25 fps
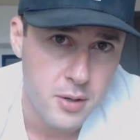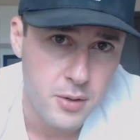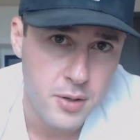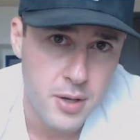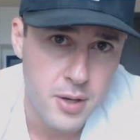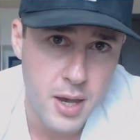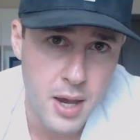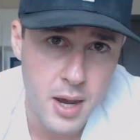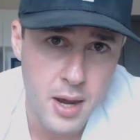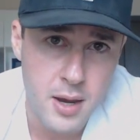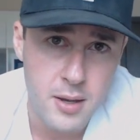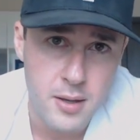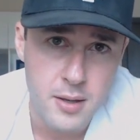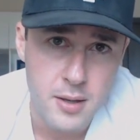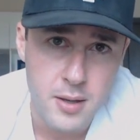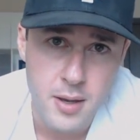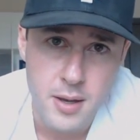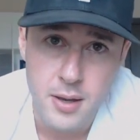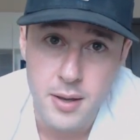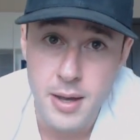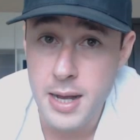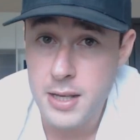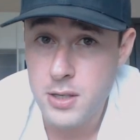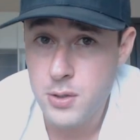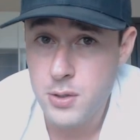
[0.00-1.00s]
Okay,
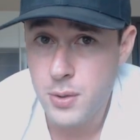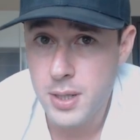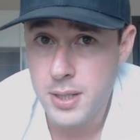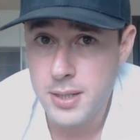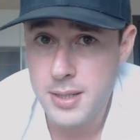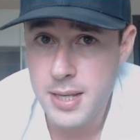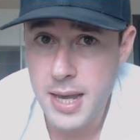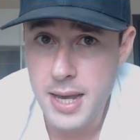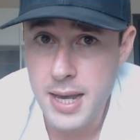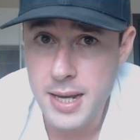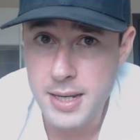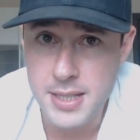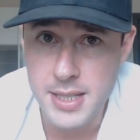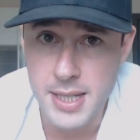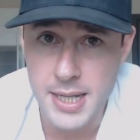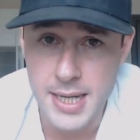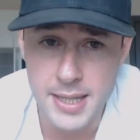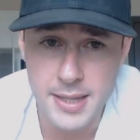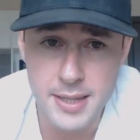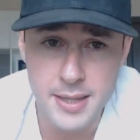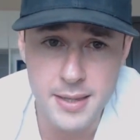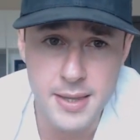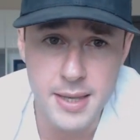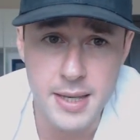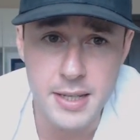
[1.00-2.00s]
that's what it takes to
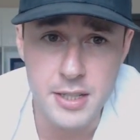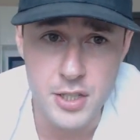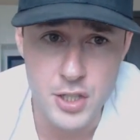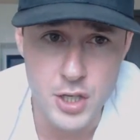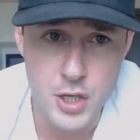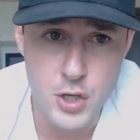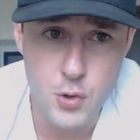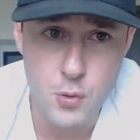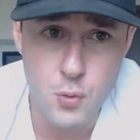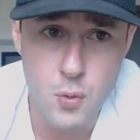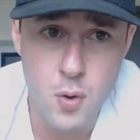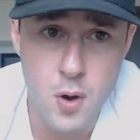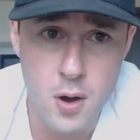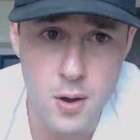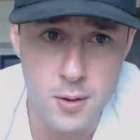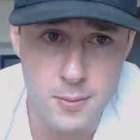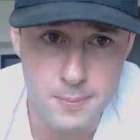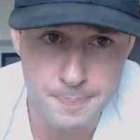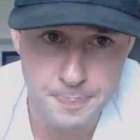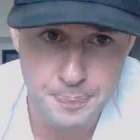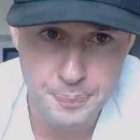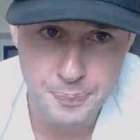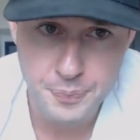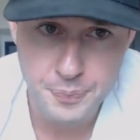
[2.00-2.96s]
get the things that you want,